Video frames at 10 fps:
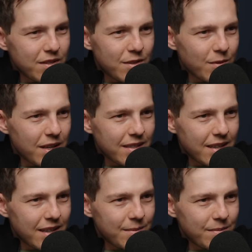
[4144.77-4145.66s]
it's the right
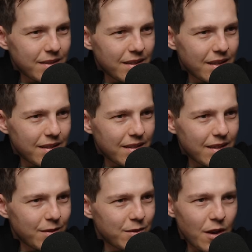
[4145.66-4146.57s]
time. Okay. I don't
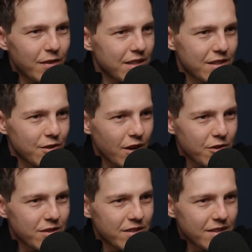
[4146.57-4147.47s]
know. Do you have any
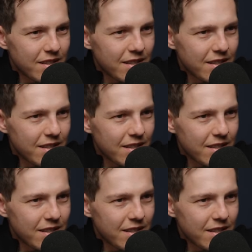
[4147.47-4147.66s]
suggestions on